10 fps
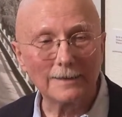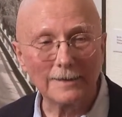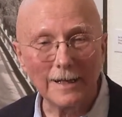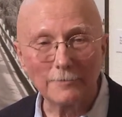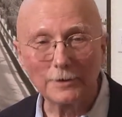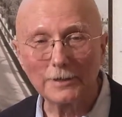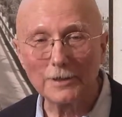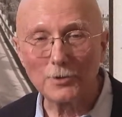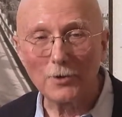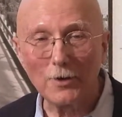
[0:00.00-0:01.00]
and really
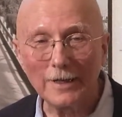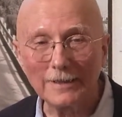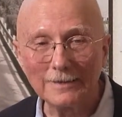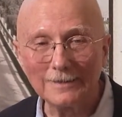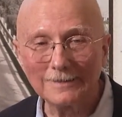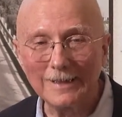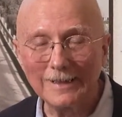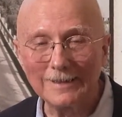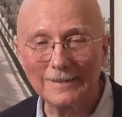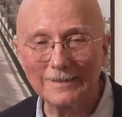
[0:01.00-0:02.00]
enjoy
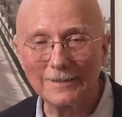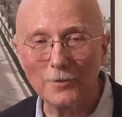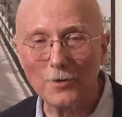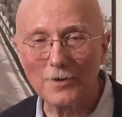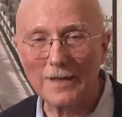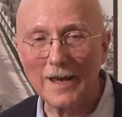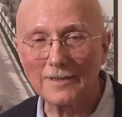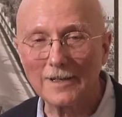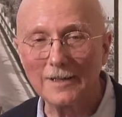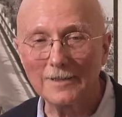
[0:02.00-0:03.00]
uh, the North
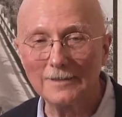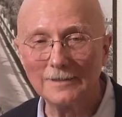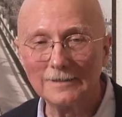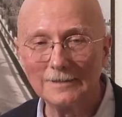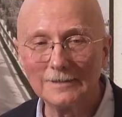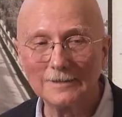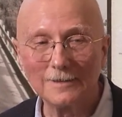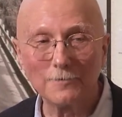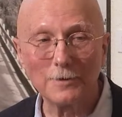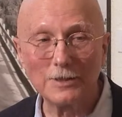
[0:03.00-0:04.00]
Cascade
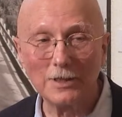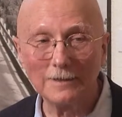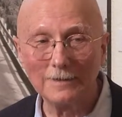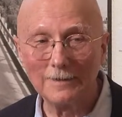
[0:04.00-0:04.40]
region.